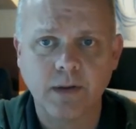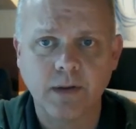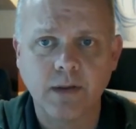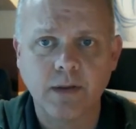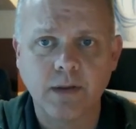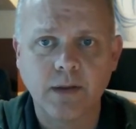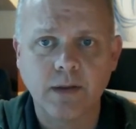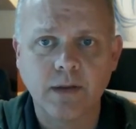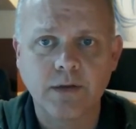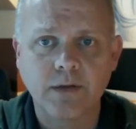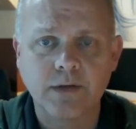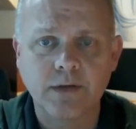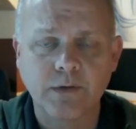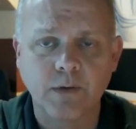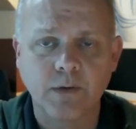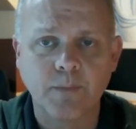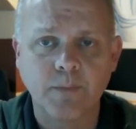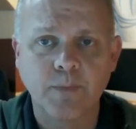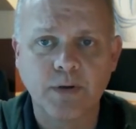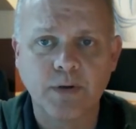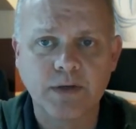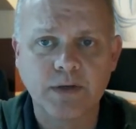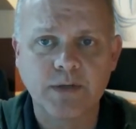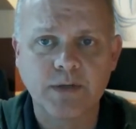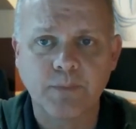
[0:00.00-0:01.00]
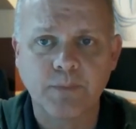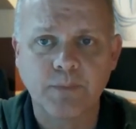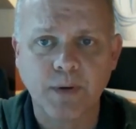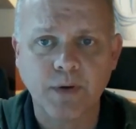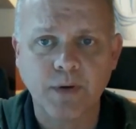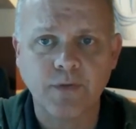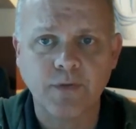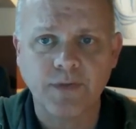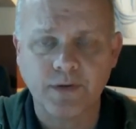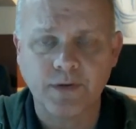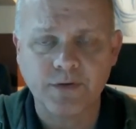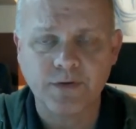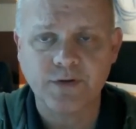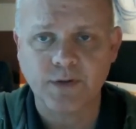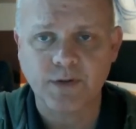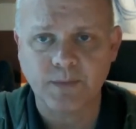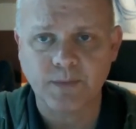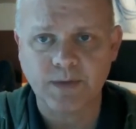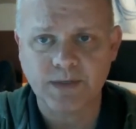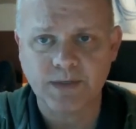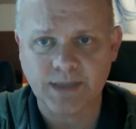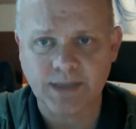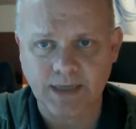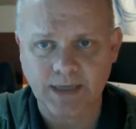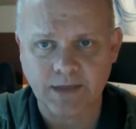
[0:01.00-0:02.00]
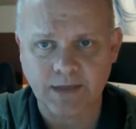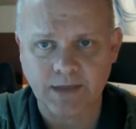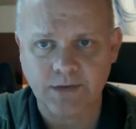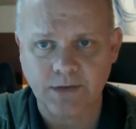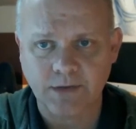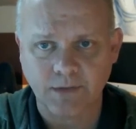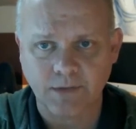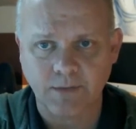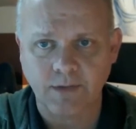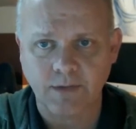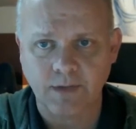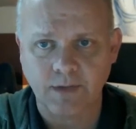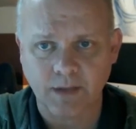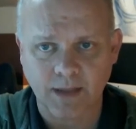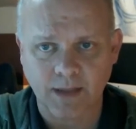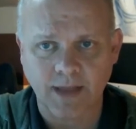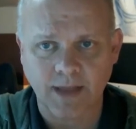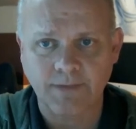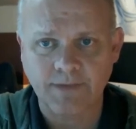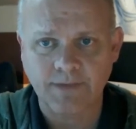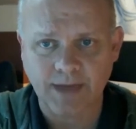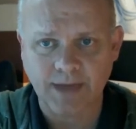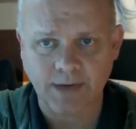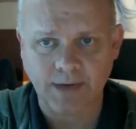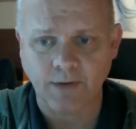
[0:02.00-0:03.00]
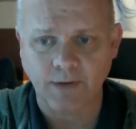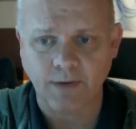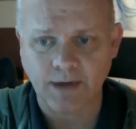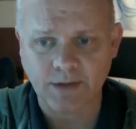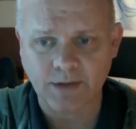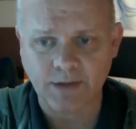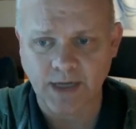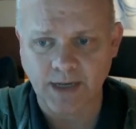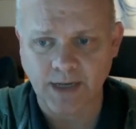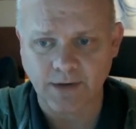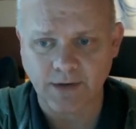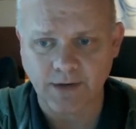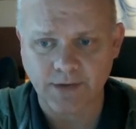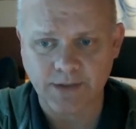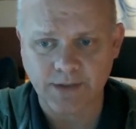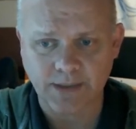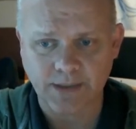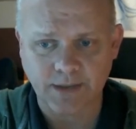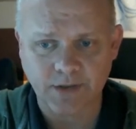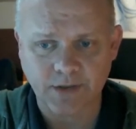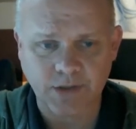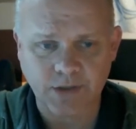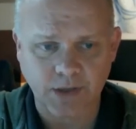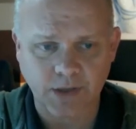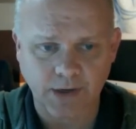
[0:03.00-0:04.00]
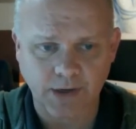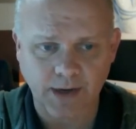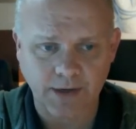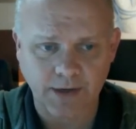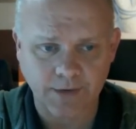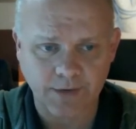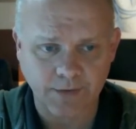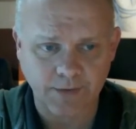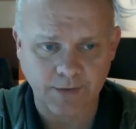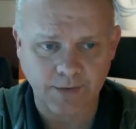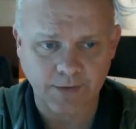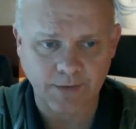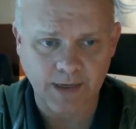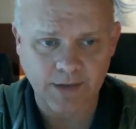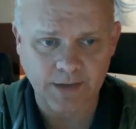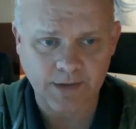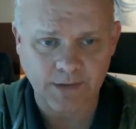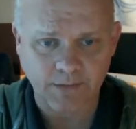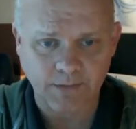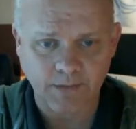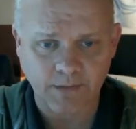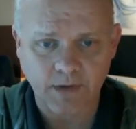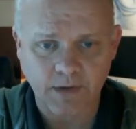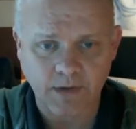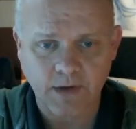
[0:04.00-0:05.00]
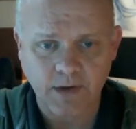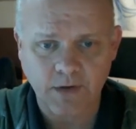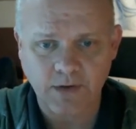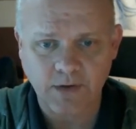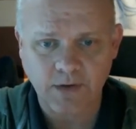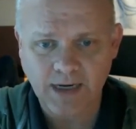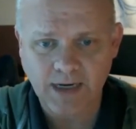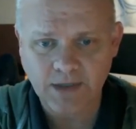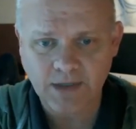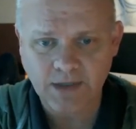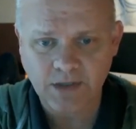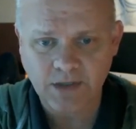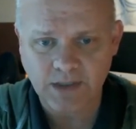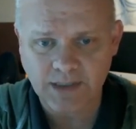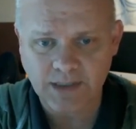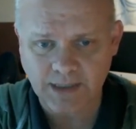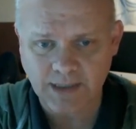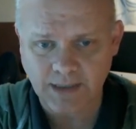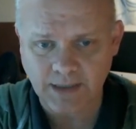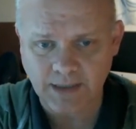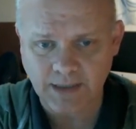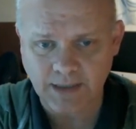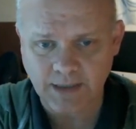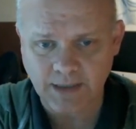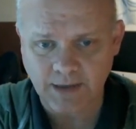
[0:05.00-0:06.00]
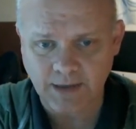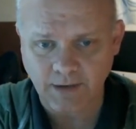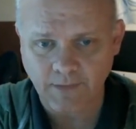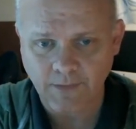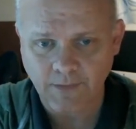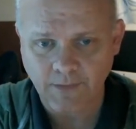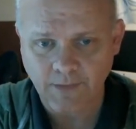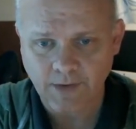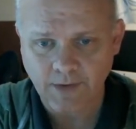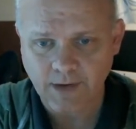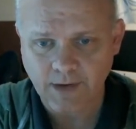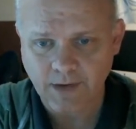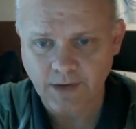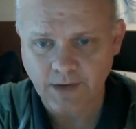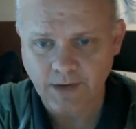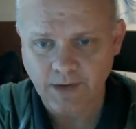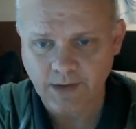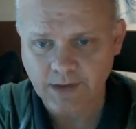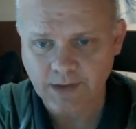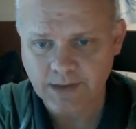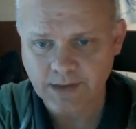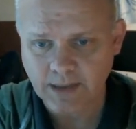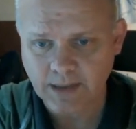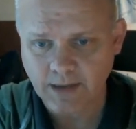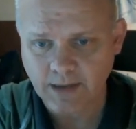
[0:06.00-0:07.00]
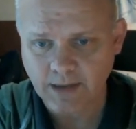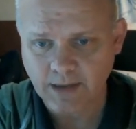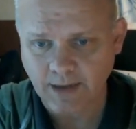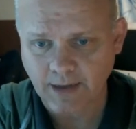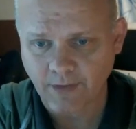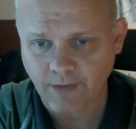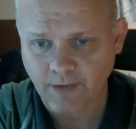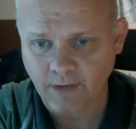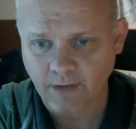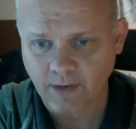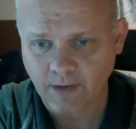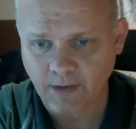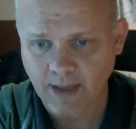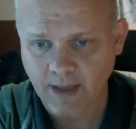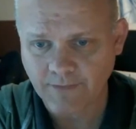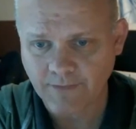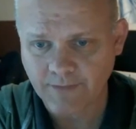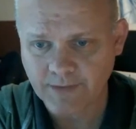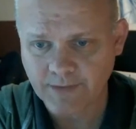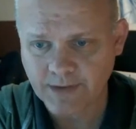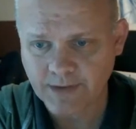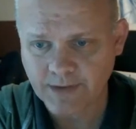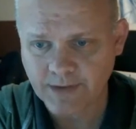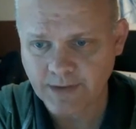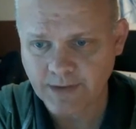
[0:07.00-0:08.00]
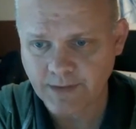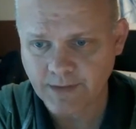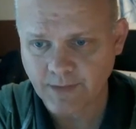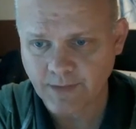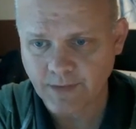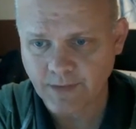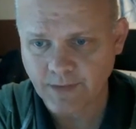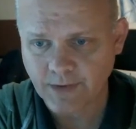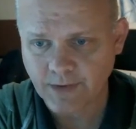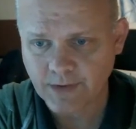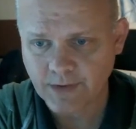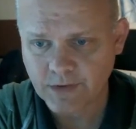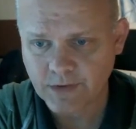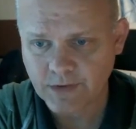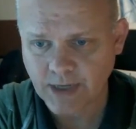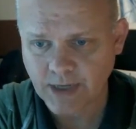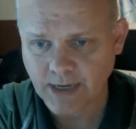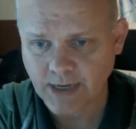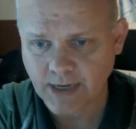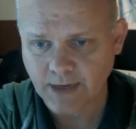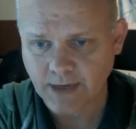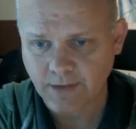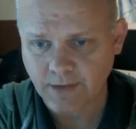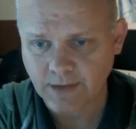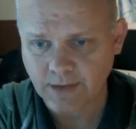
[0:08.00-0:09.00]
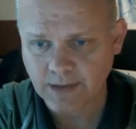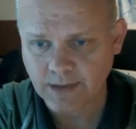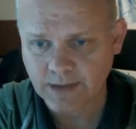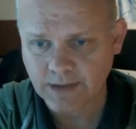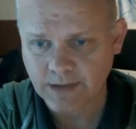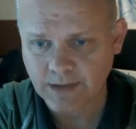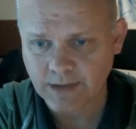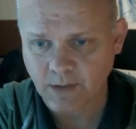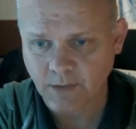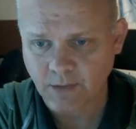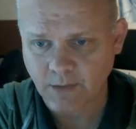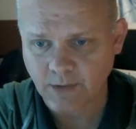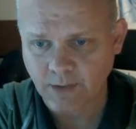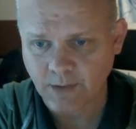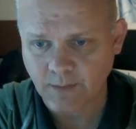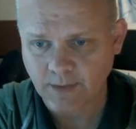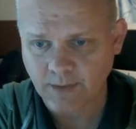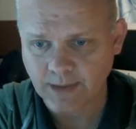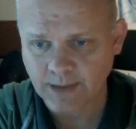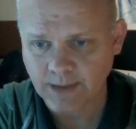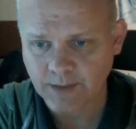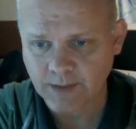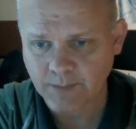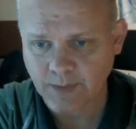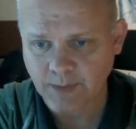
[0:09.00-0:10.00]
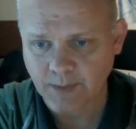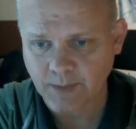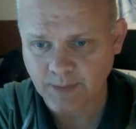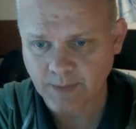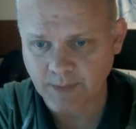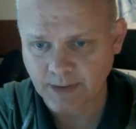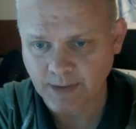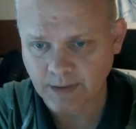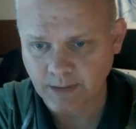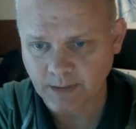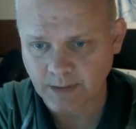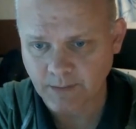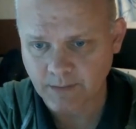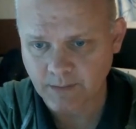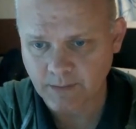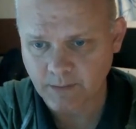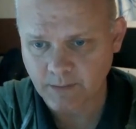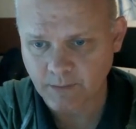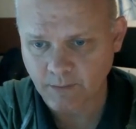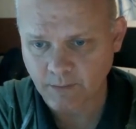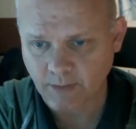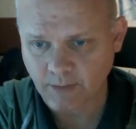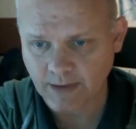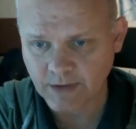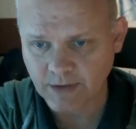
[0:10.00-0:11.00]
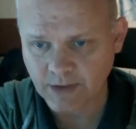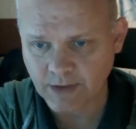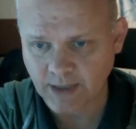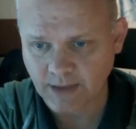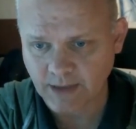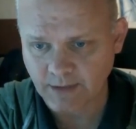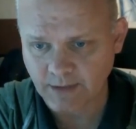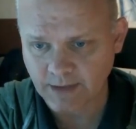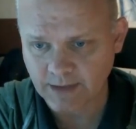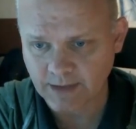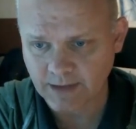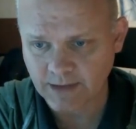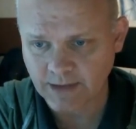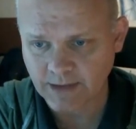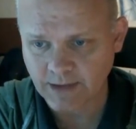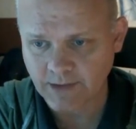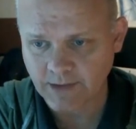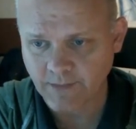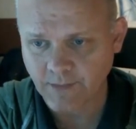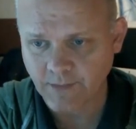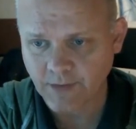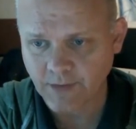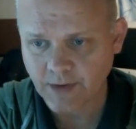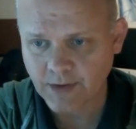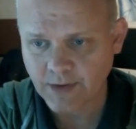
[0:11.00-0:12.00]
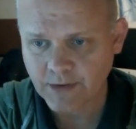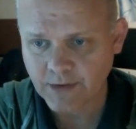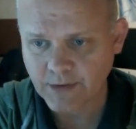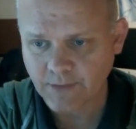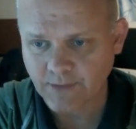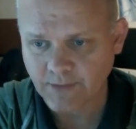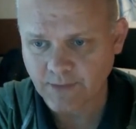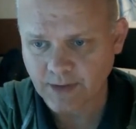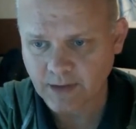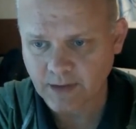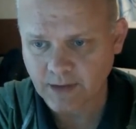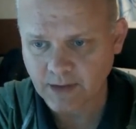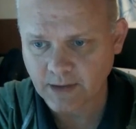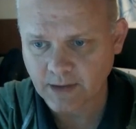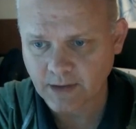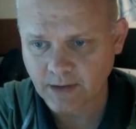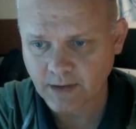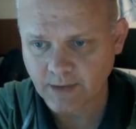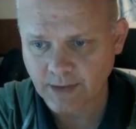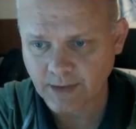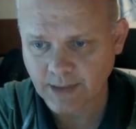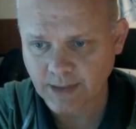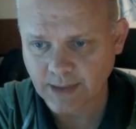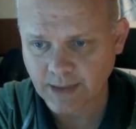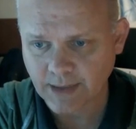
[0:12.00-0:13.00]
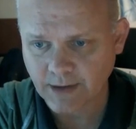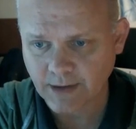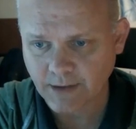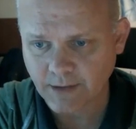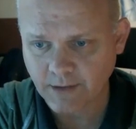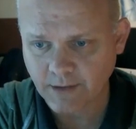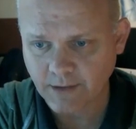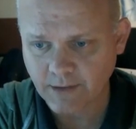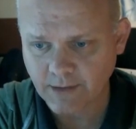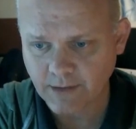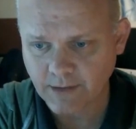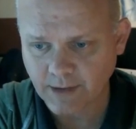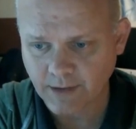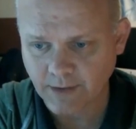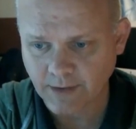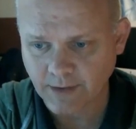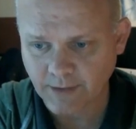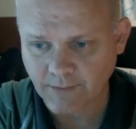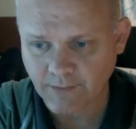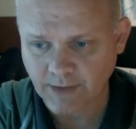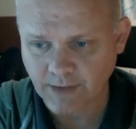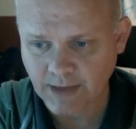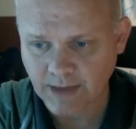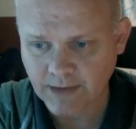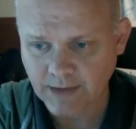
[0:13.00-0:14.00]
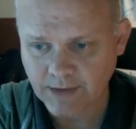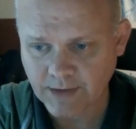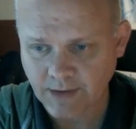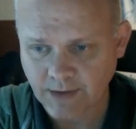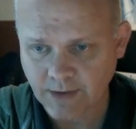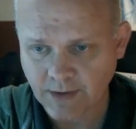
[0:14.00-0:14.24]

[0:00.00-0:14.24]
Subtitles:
So it puts both instruments into left and right channels, and I'll show you how to do that. So you can actually see it here. You can see like the left channel is the only one that's bumping, the right channel isn't. So if I click on the gear and go to Advanced Audio